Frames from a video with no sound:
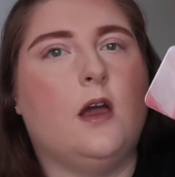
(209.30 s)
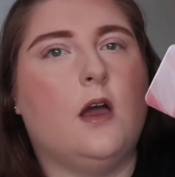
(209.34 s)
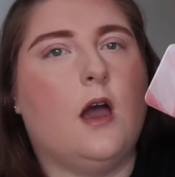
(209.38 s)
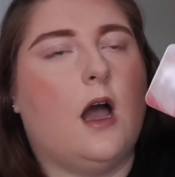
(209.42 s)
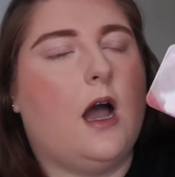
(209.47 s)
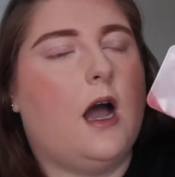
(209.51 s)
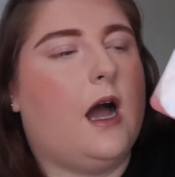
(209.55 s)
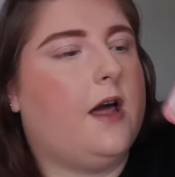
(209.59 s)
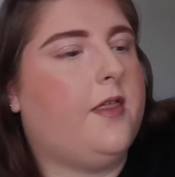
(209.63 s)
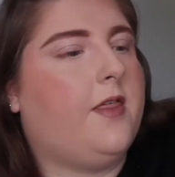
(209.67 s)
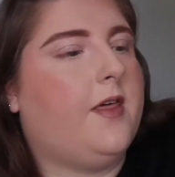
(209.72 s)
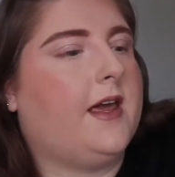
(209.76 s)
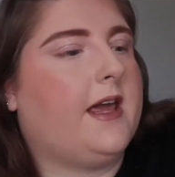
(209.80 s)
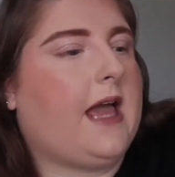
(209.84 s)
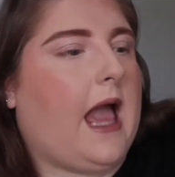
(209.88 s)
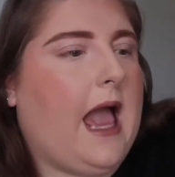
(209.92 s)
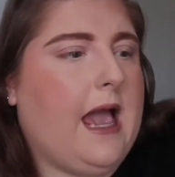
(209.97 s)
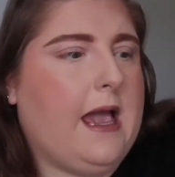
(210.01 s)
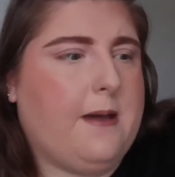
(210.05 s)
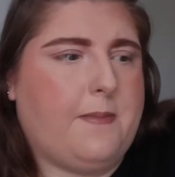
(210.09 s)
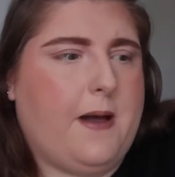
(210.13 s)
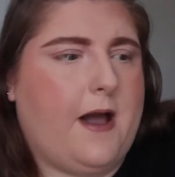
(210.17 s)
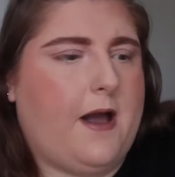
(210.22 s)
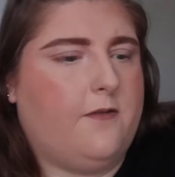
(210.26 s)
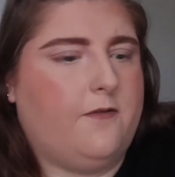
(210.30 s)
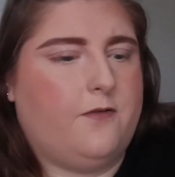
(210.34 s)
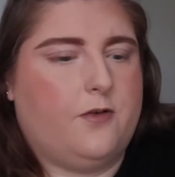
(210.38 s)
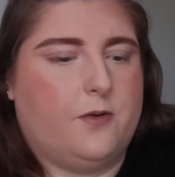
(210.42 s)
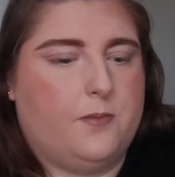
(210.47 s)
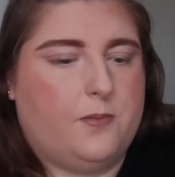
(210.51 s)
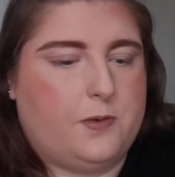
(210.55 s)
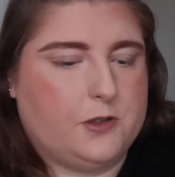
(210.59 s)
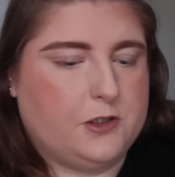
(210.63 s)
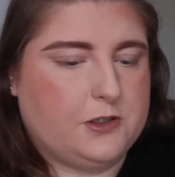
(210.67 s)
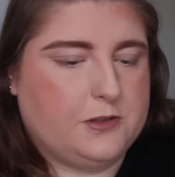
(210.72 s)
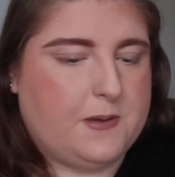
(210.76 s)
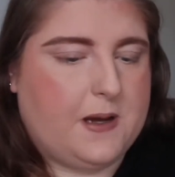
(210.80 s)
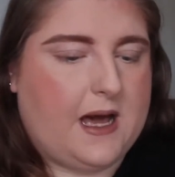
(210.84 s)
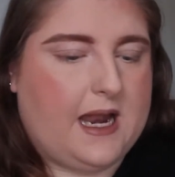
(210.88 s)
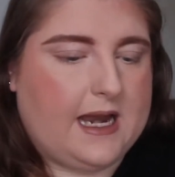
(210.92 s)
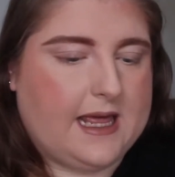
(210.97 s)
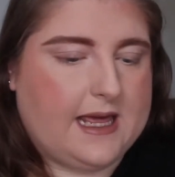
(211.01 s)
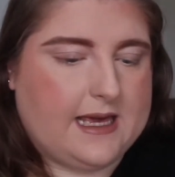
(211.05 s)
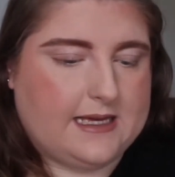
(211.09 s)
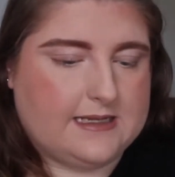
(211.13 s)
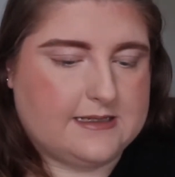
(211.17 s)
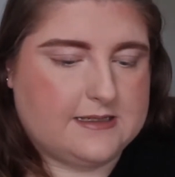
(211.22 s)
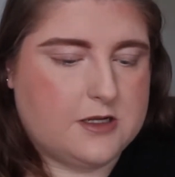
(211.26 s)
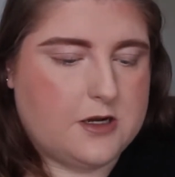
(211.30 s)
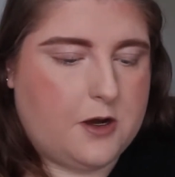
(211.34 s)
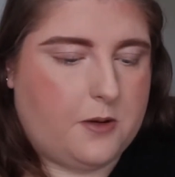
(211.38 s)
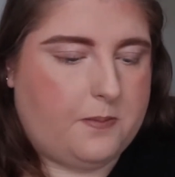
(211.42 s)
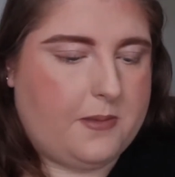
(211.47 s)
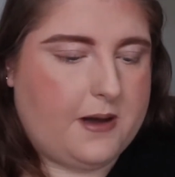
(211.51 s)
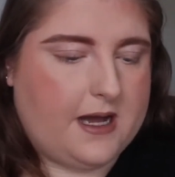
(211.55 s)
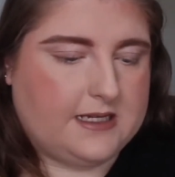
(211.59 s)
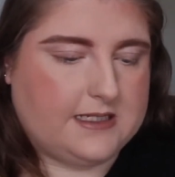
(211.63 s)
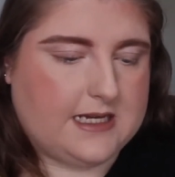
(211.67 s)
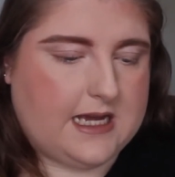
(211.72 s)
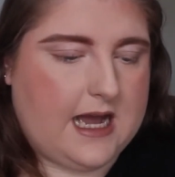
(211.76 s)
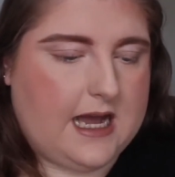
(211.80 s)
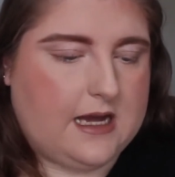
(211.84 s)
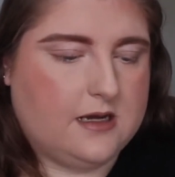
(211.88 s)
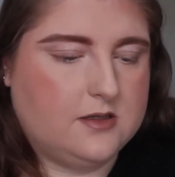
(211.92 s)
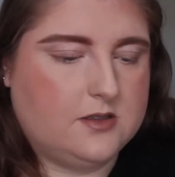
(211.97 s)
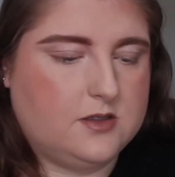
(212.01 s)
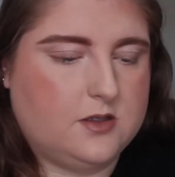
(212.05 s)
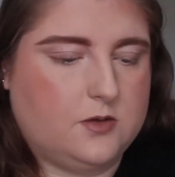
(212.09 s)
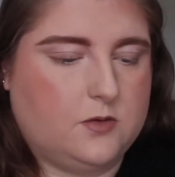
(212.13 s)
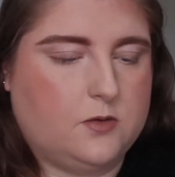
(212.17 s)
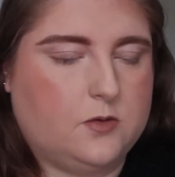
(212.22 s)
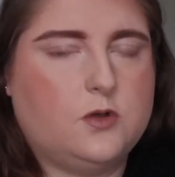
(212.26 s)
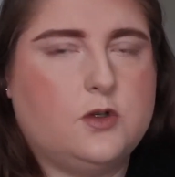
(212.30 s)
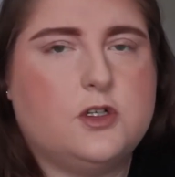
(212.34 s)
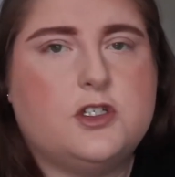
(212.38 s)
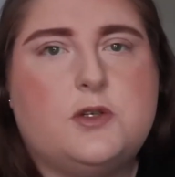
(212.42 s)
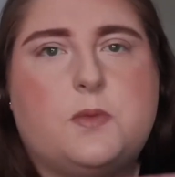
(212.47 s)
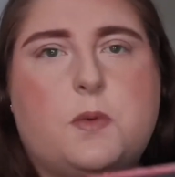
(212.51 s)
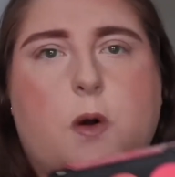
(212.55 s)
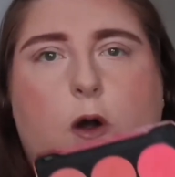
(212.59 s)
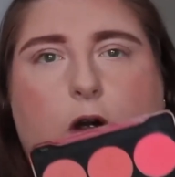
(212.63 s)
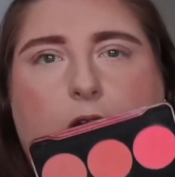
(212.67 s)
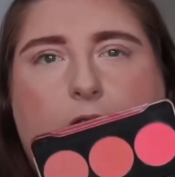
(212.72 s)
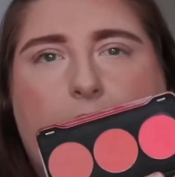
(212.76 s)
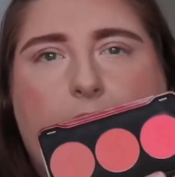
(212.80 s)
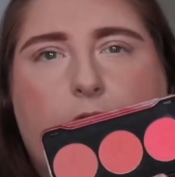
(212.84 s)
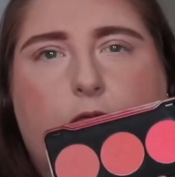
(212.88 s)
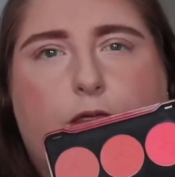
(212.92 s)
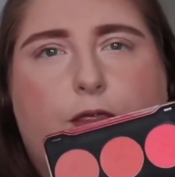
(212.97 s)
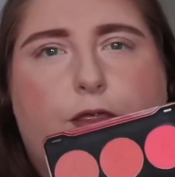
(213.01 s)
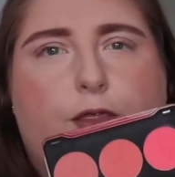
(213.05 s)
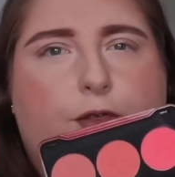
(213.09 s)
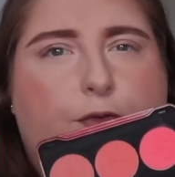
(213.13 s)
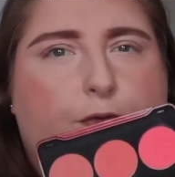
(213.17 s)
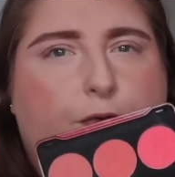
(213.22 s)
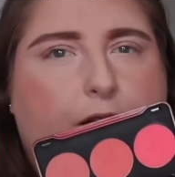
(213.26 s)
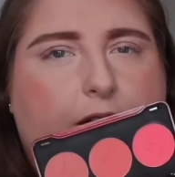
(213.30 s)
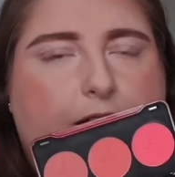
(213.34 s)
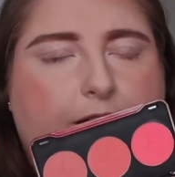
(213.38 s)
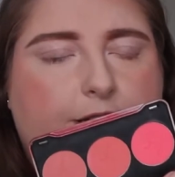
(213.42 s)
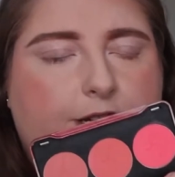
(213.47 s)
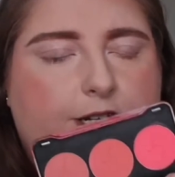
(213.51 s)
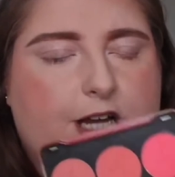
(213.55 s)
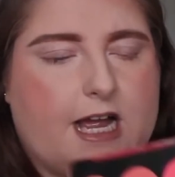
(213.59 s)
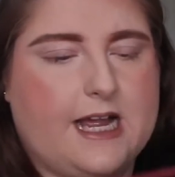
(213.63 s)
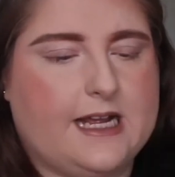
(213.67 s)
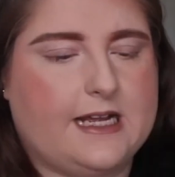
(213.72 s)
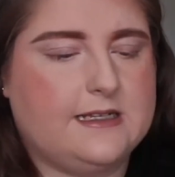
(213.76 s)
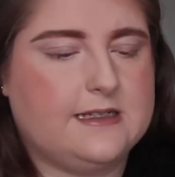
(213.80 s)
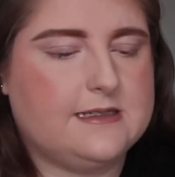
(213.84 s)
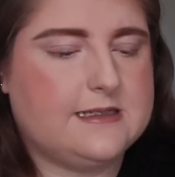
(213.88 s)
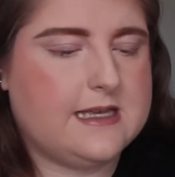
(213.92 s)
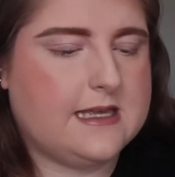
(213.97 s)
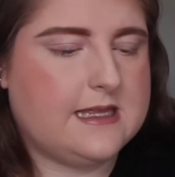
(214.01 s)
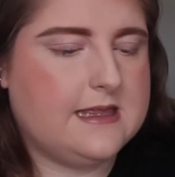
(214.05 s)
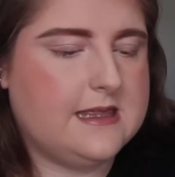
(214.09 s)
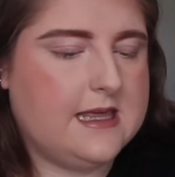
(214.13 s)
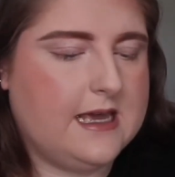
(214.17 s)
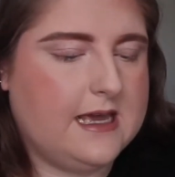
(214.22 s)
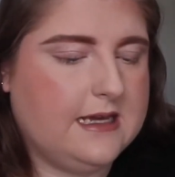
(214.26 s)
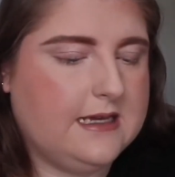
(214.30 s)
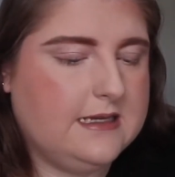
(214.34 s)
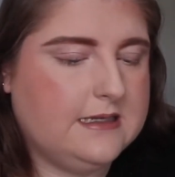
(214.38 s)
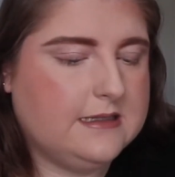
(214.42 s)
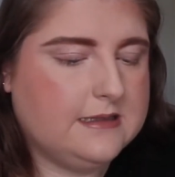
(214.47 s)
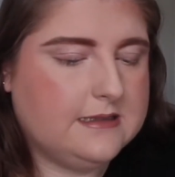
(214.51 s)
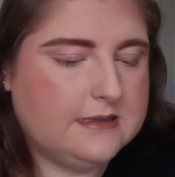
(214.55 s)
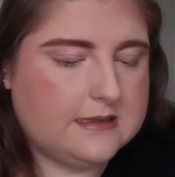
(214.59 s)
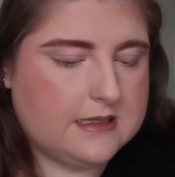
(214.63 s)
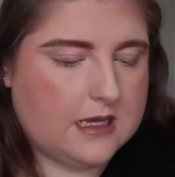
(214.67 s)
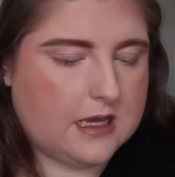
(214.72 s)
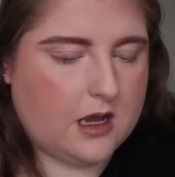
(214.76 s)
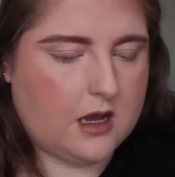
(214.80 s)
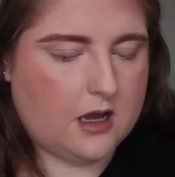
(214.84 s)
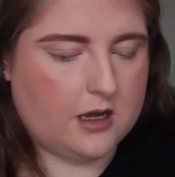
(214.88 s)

I think £8 for a blush palette is not bad at all, because you are getting 3 shades in this.